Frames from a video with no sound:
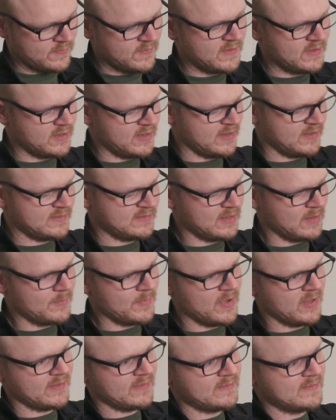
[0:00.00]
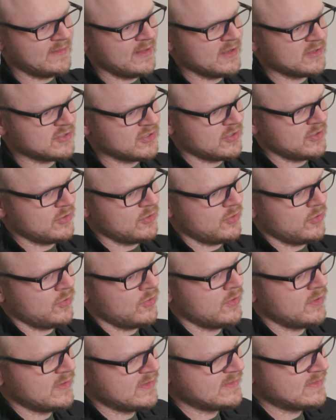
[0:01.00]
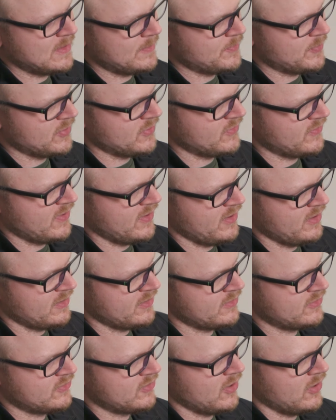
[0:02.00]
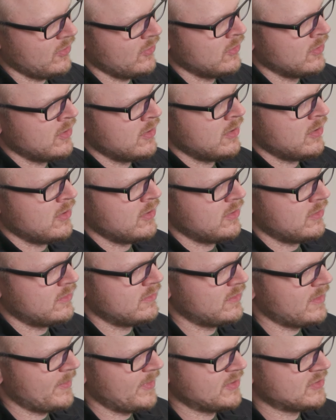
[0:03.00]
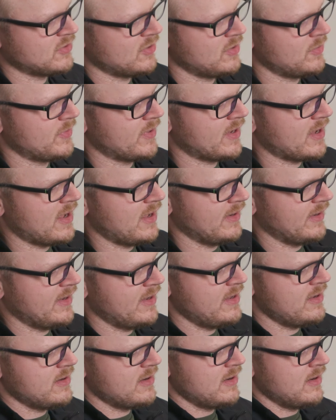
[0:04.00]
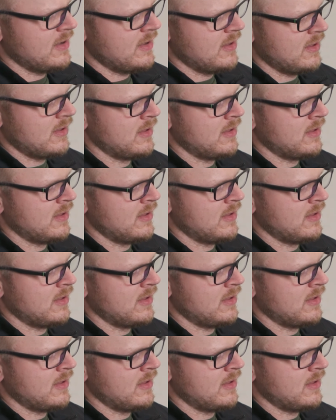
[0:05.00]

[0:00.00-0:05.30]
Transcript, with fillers: There is some additional zippers here. So, let me show you what I got in here.